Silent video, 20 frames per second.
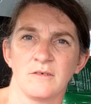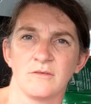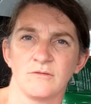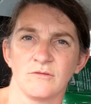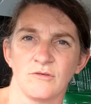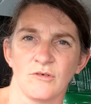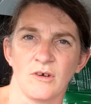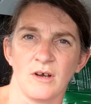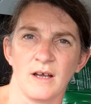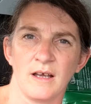
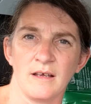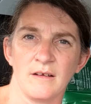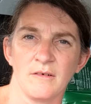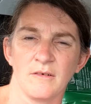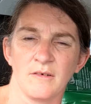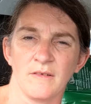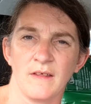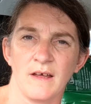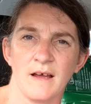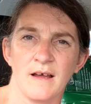and dry and
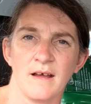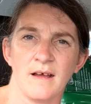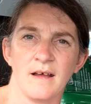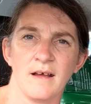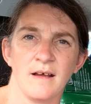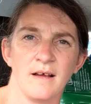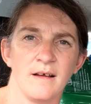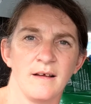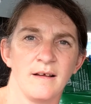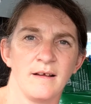all that.
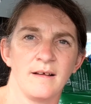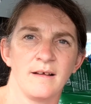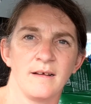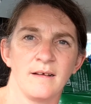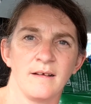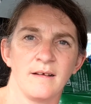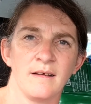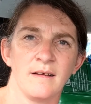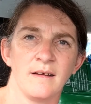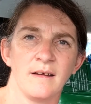
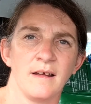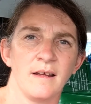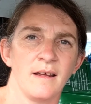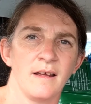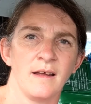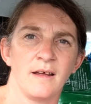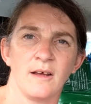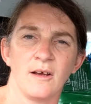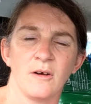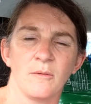
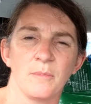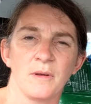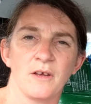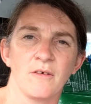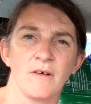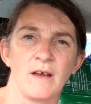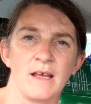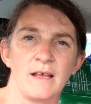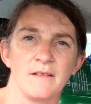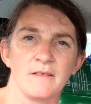It'll be
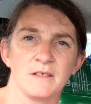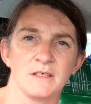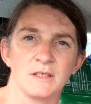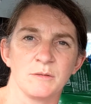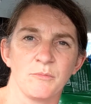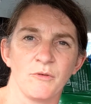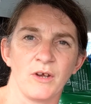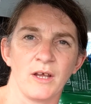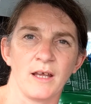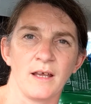great in the
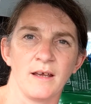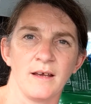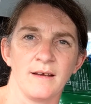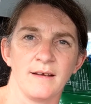spring.